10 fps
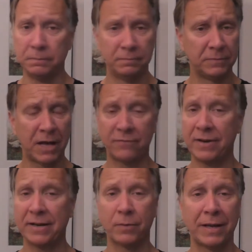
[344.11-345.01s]
not
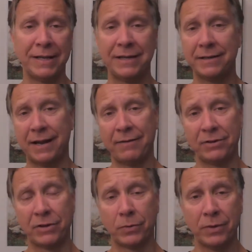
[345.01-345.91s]
finding what I needed and having
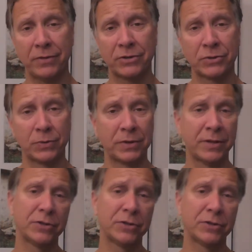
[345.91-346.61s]
to go to another store,